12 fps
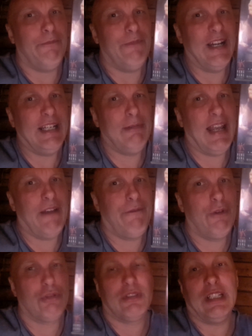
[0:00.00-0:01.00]
very rare
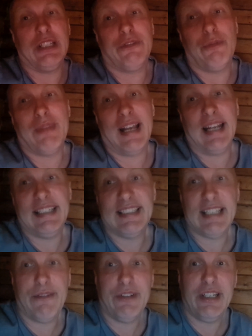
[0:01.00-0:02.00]
footage from
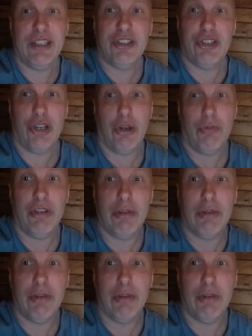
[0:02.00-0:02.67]
1972,